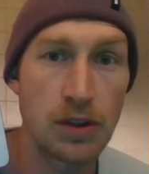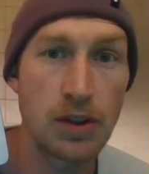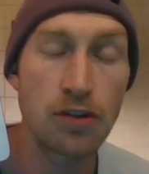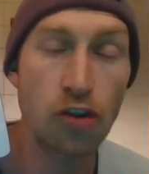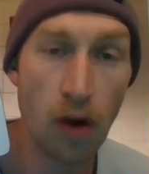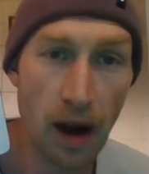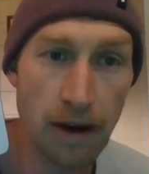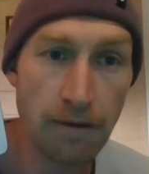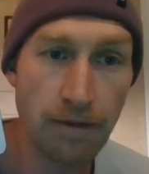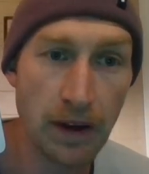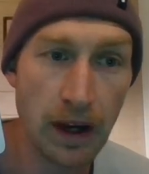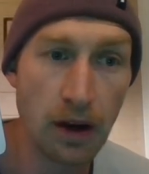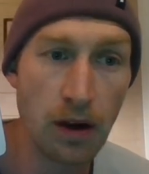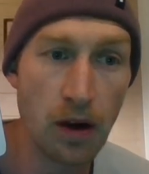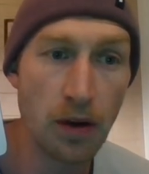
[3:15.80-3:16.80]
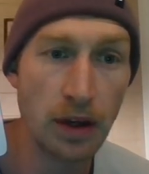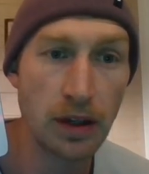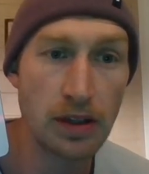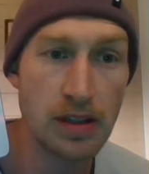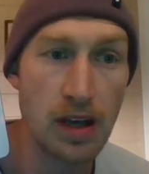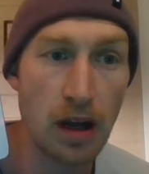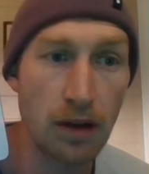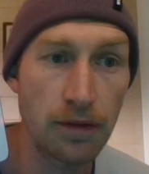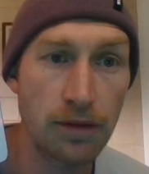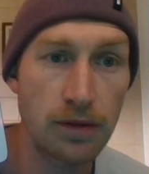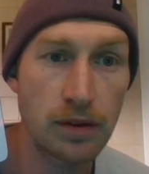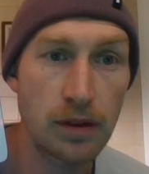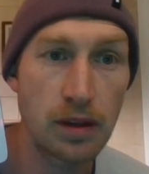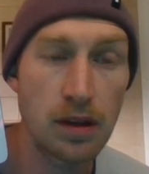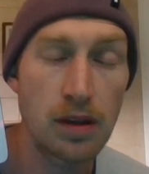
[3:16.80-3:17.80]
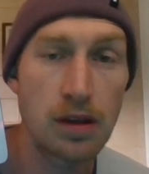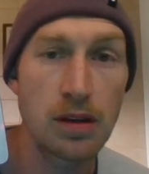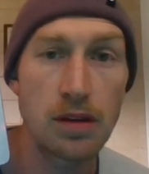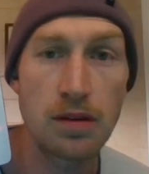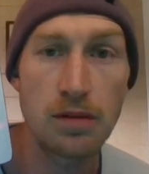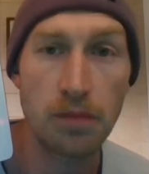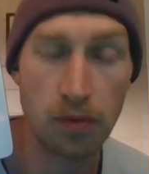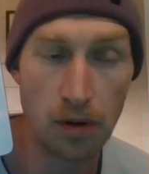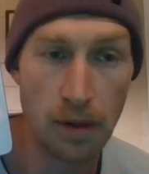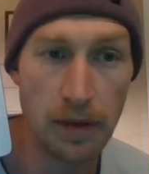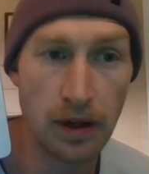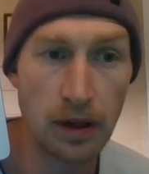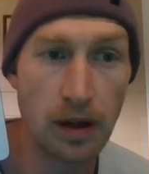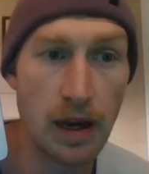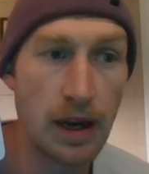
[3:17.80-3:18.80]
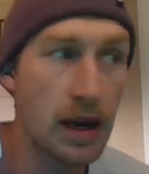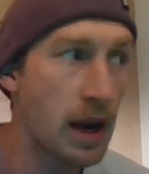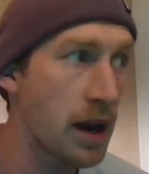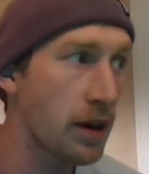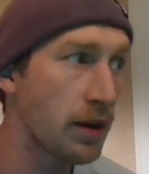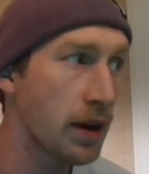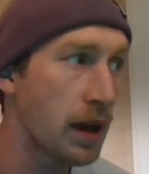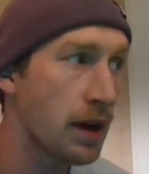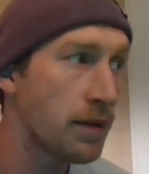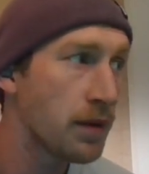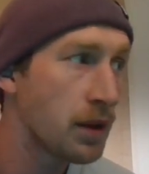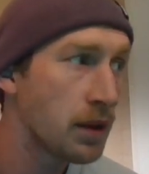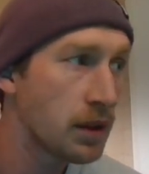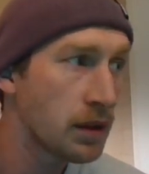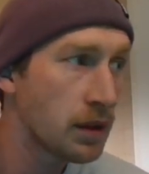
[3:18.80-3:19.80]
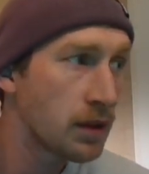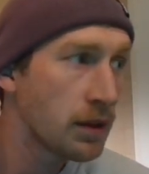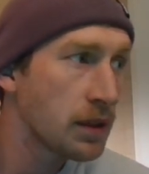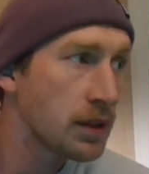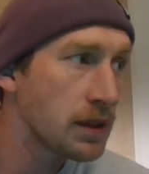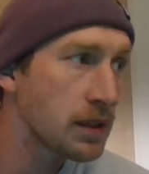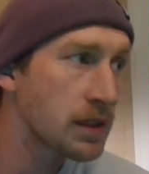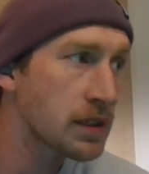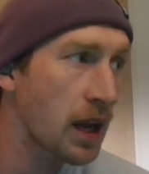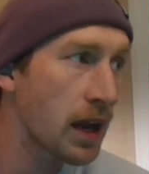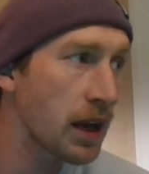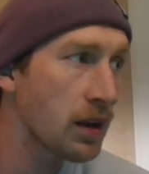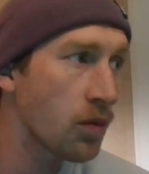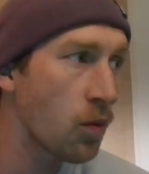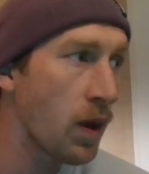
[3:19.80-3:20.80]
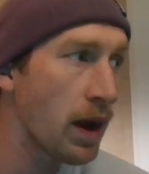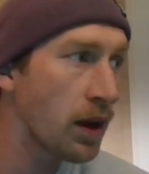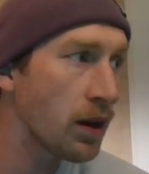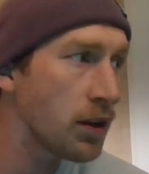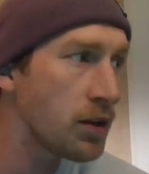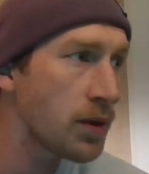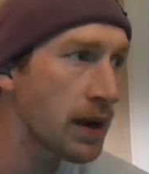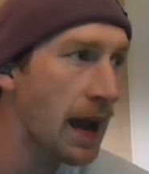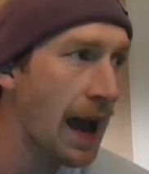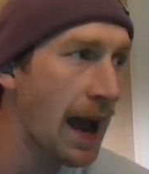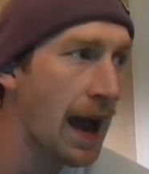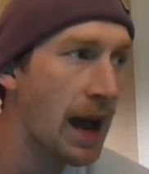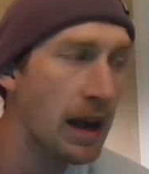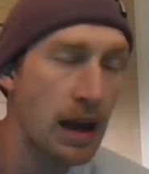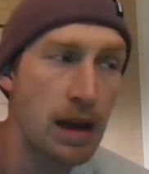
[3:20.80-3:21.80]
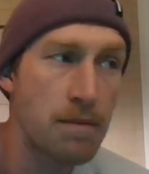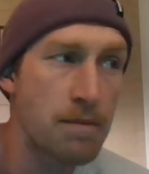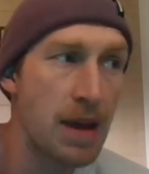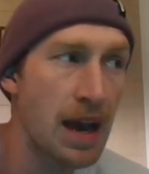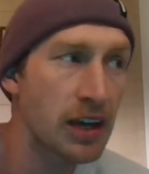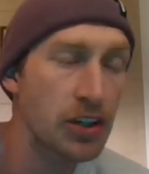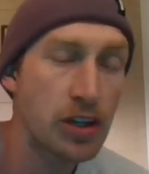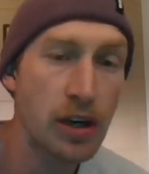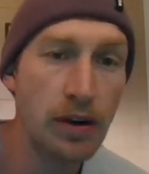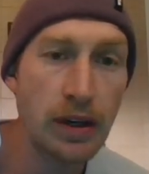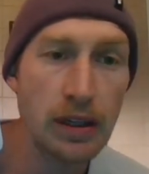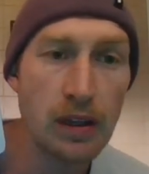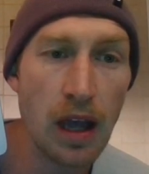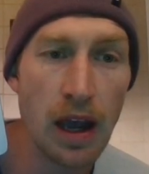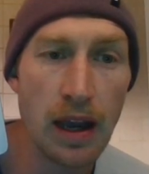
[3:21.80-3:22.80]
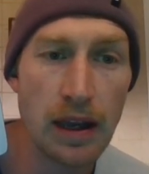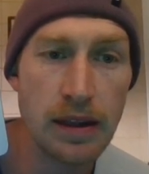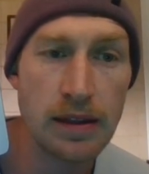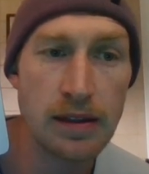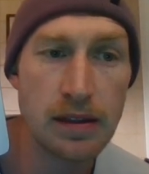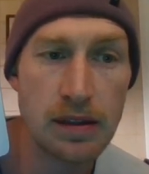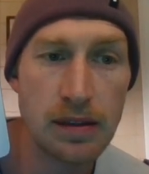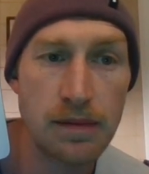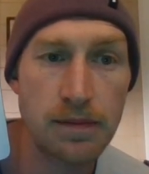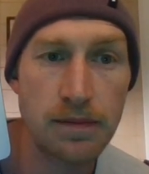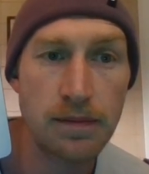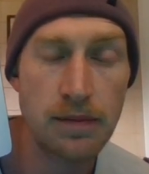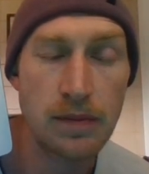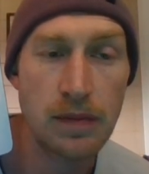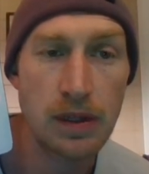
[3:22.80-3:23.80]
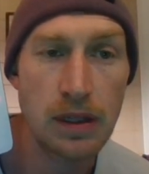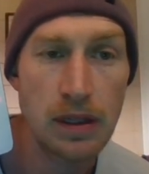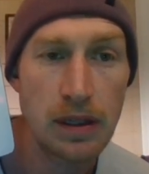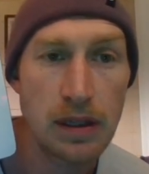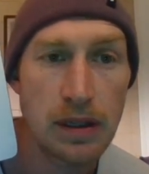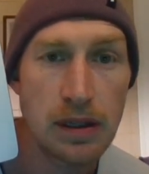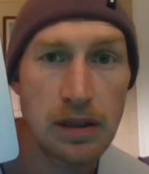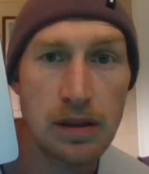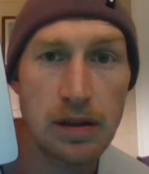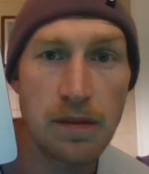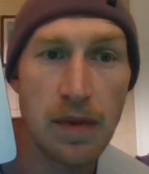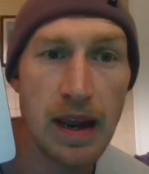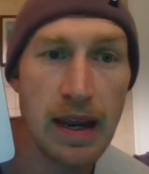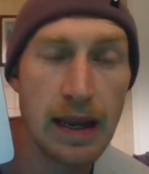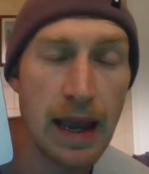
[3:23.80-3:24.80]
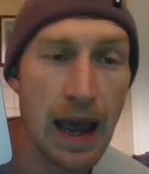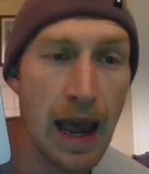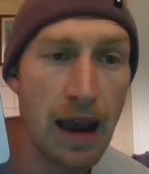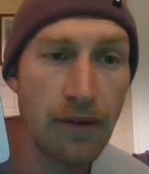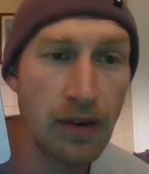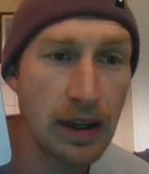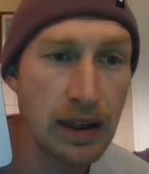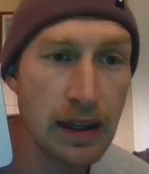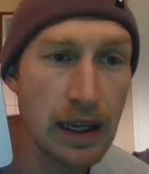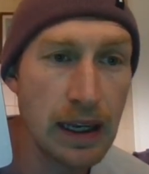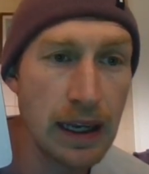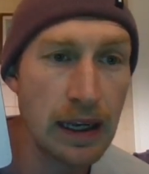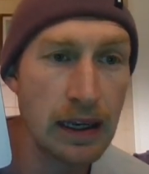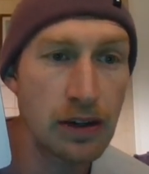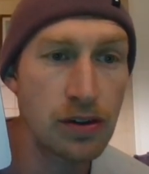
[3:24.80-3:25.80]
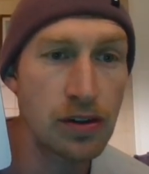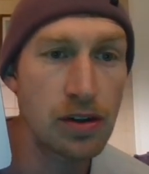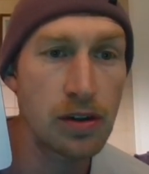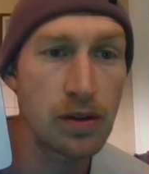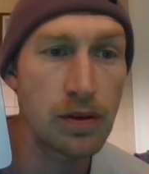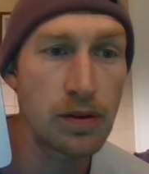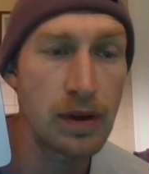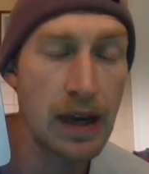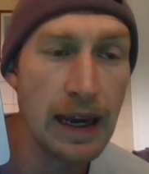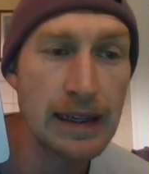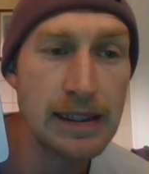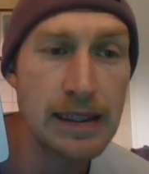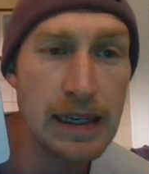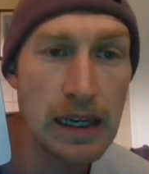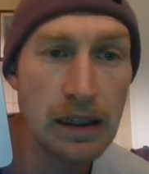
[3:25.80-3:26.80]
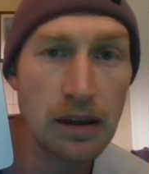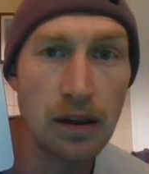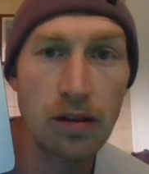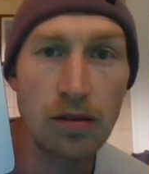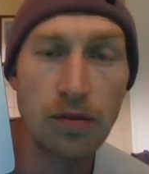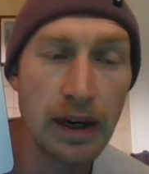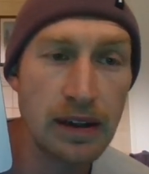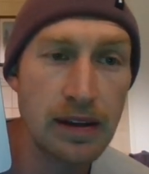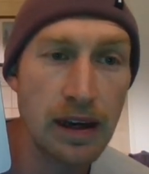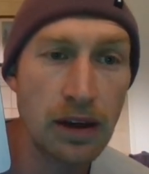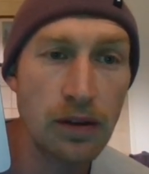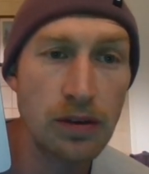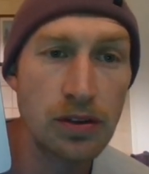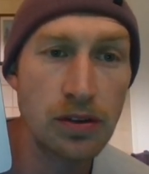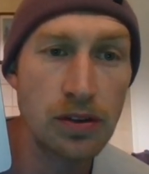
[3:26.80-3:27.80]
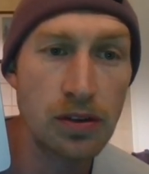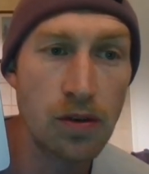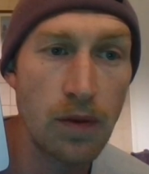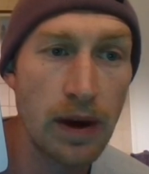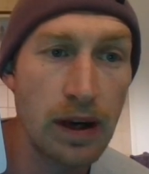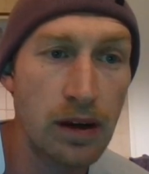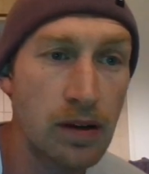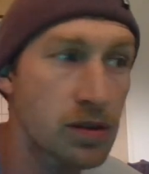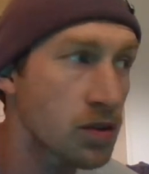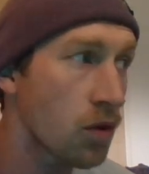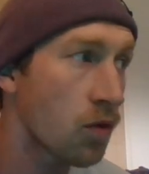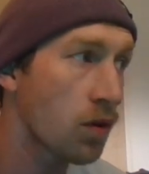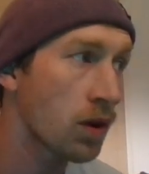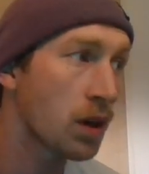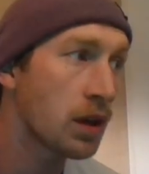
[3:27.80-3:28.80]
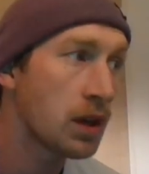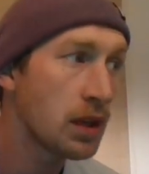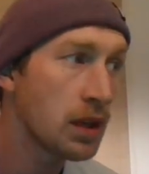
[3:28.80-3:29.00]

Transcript: Try and figure it out yourself. Perimeter and area. Decide where you could add imaginary lines to make everything into nice, neat little rectangles or squares. Or